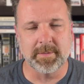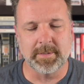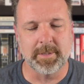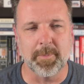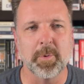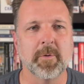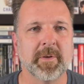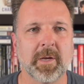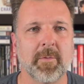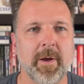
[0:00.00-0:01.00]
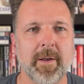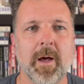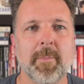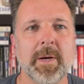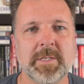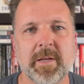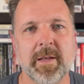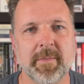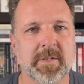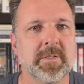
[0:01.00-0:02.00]
And you're proving it right now by
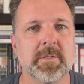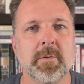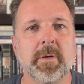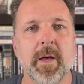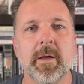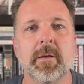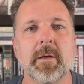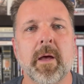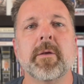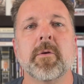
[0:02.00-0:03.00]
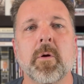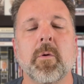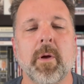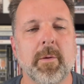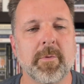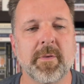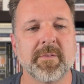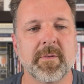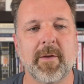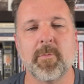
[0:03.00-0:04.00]
saying this is okay and you're all right with
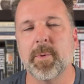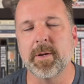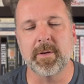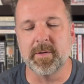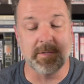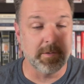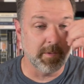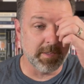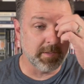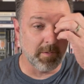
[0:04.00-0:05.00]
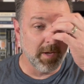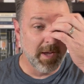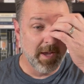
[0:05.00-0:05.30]
this and everybody needs to do this. So,